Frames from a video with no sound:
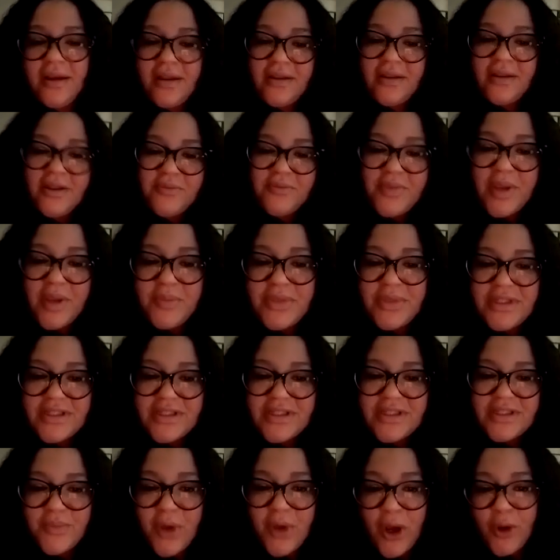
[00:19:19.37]
there may be
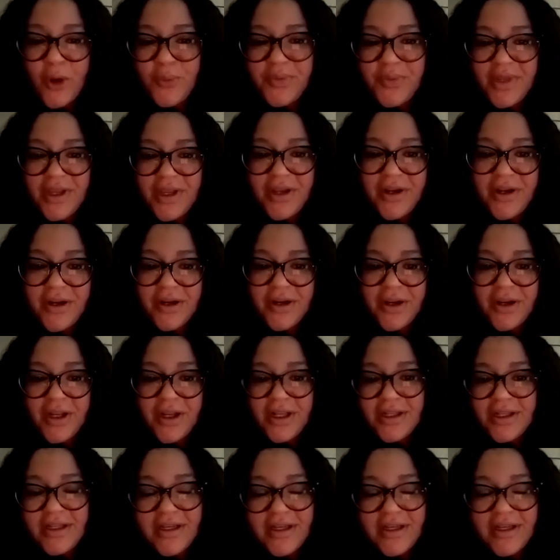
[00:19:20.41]
some hope there. Look